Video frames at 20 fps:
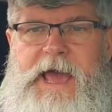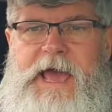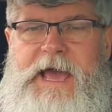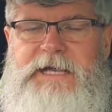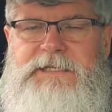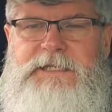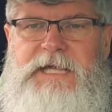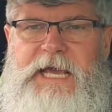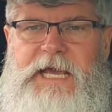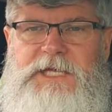
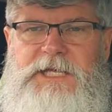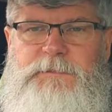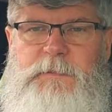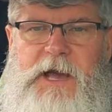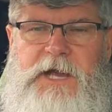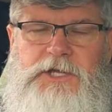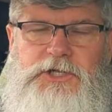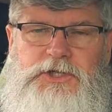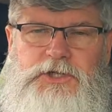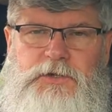hasn't Ace
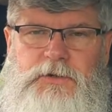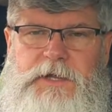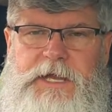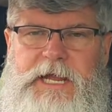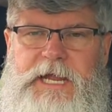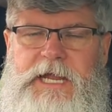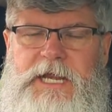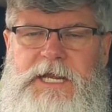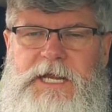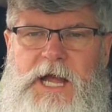
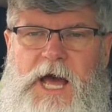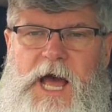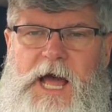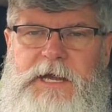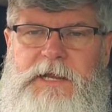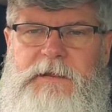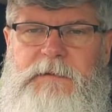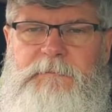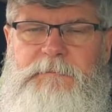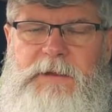Magashule
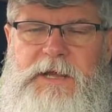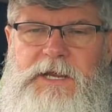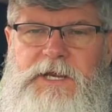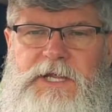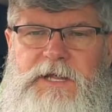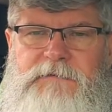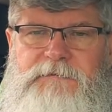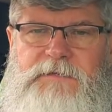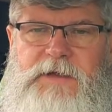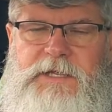not been
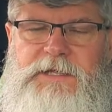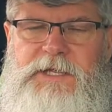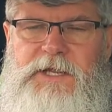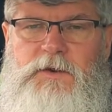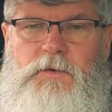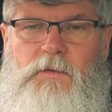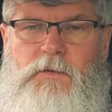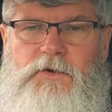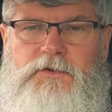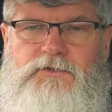
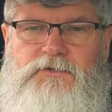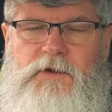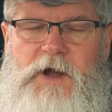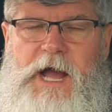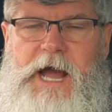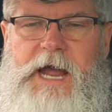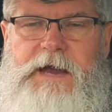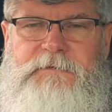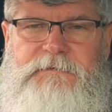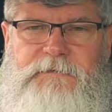convicted or
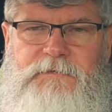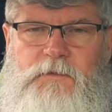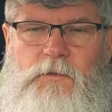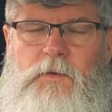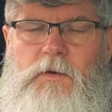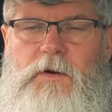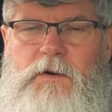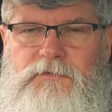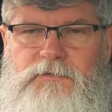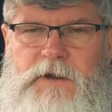tried
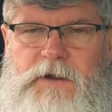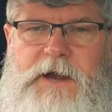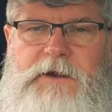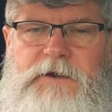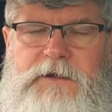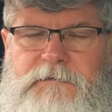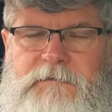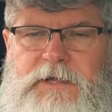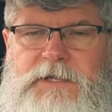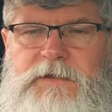or
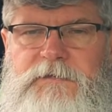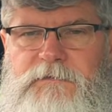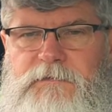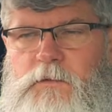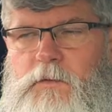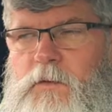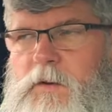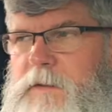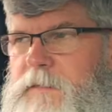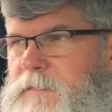convicted for